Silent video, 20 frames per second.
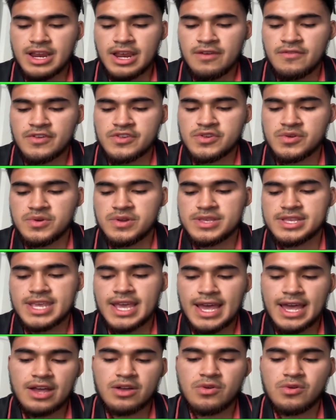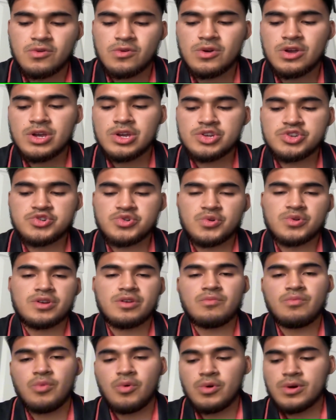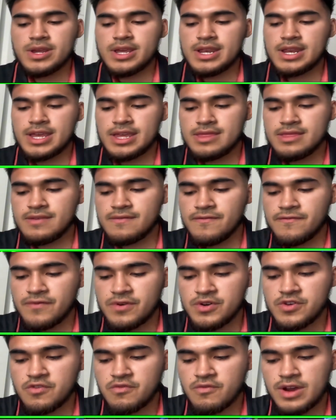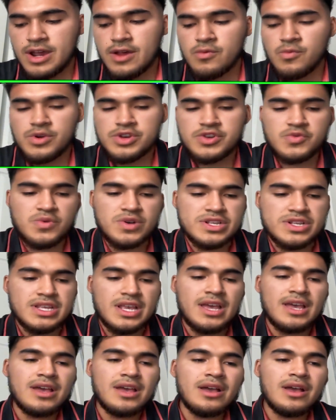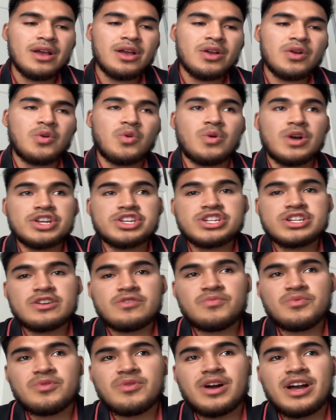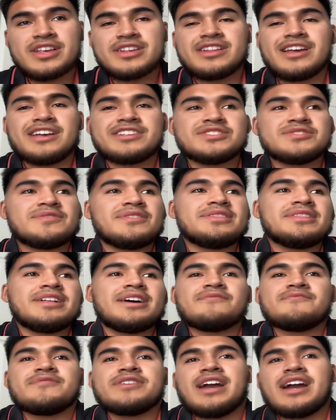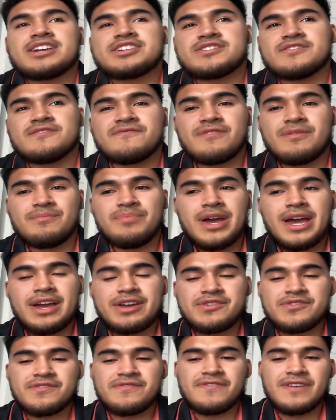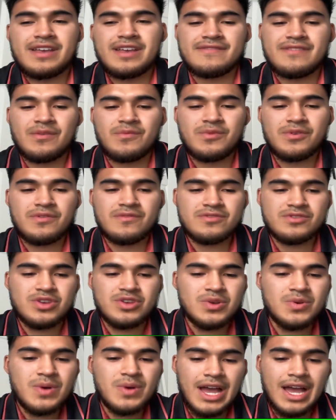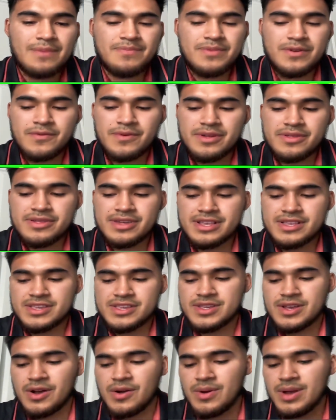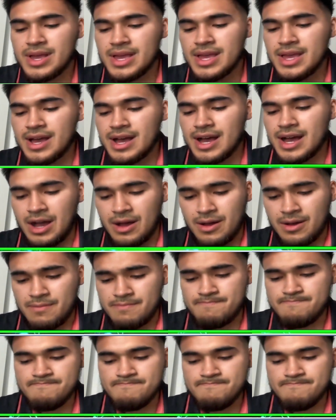Arizona tackle Jordan Morgan in the first round, which was questionable. I saw a lot of reactions from Packers fans that weren't too happy with it, so I